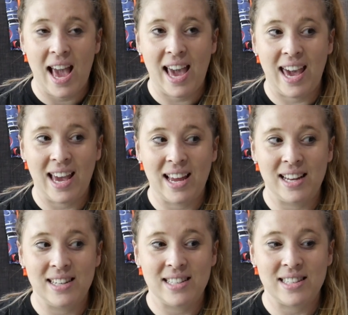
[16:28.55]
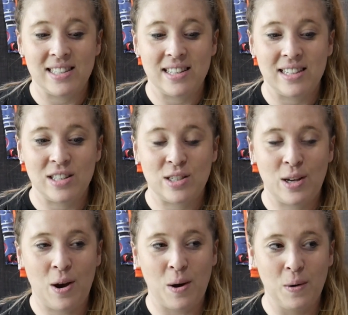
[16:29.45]
And
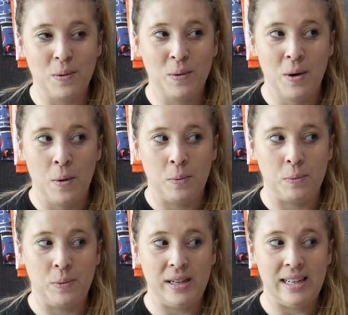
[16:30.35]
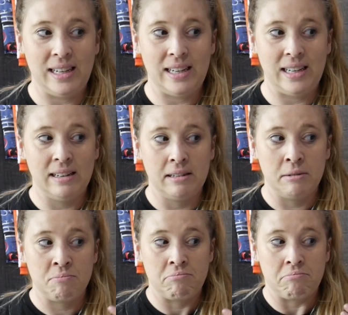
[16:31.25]
so we
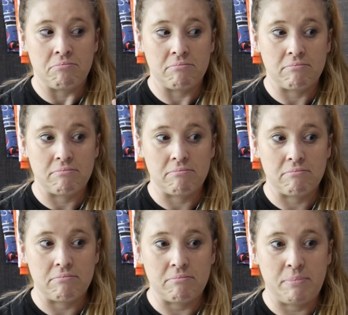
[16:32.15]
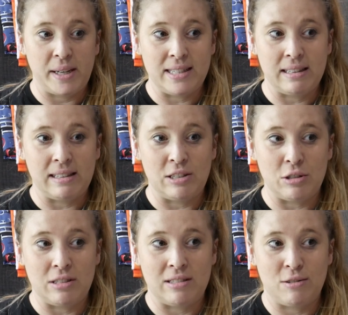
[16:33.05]
basically
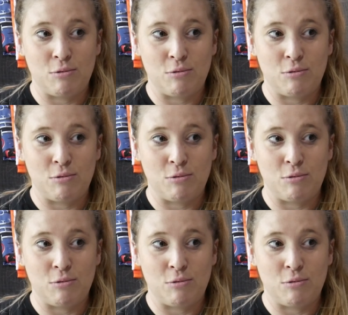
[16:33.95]
just